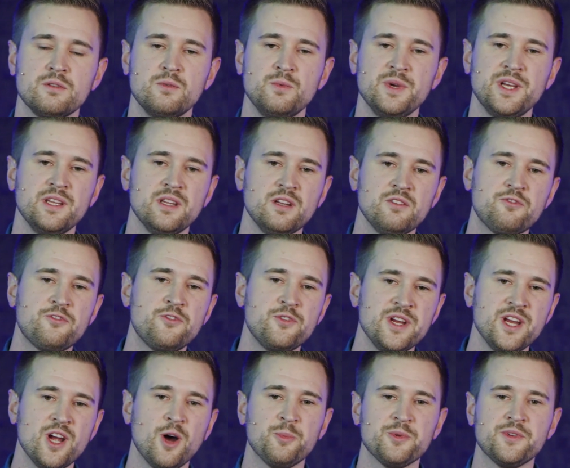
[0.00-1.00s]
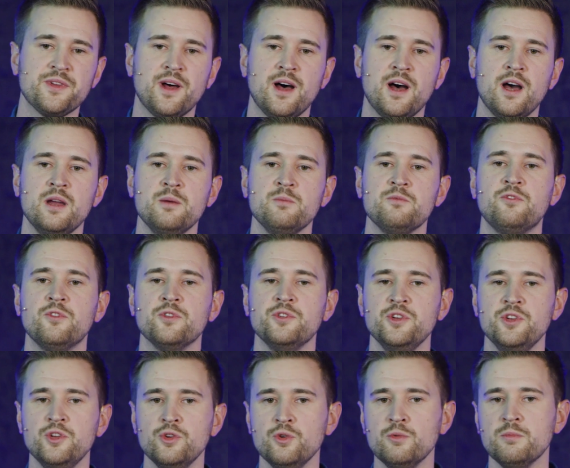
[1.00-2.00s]
we can then free up time for
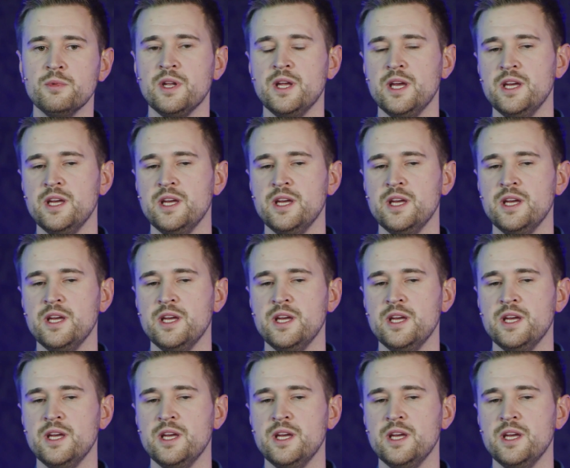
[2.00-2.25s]
the human